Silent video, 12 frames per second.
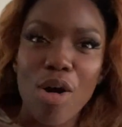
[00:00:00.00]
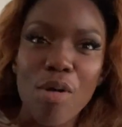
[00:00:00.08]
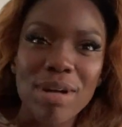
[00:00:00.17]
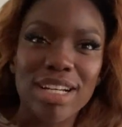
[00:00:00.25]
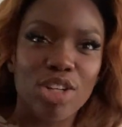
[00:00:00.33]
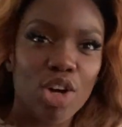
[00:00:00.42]
oh
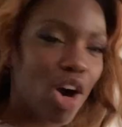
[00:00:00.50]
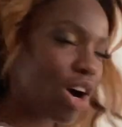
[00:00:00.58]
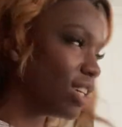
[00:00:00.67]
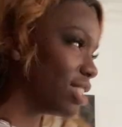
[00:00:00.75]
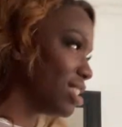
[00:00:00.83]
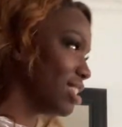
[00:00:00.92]
my gosh.
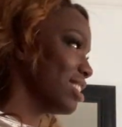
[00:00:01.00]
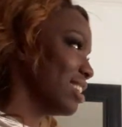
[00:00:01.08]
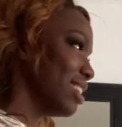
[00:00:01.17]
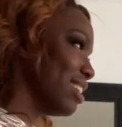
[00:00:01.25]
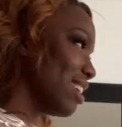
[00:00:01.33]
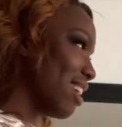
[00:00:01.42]
Why are you
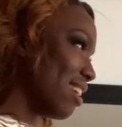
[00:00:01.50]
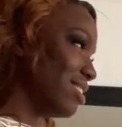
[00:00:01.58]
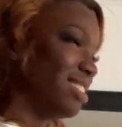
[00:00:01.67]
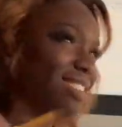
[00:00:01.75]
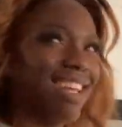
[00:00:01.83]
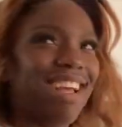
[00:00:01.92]
weakening the
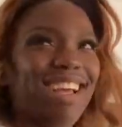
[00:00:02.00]
knees right